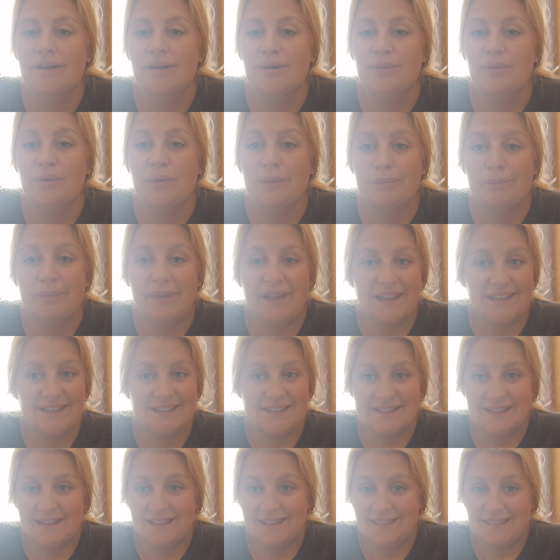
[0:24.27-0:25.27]
what
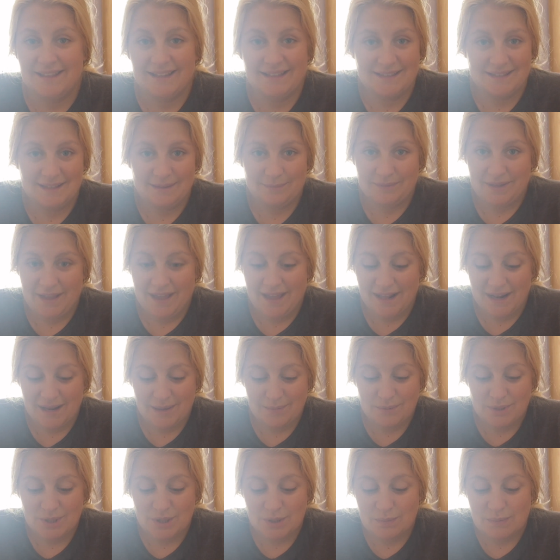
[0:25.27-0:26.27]
basic things I'm getting
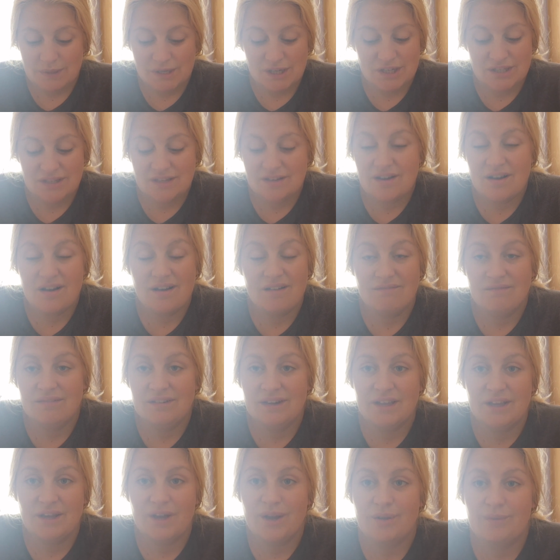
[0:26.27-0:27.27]
up to, because I can't
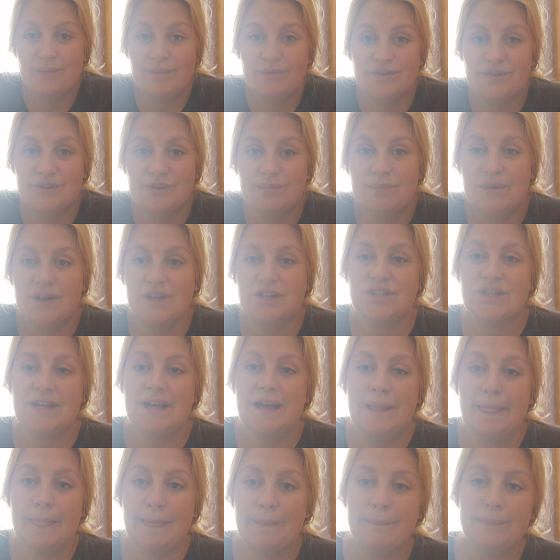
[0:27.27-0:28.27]
really cope with doing much
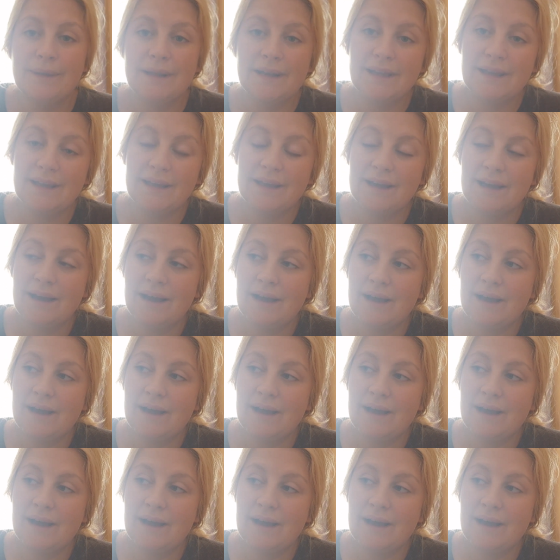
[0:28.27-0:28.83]
at the minute.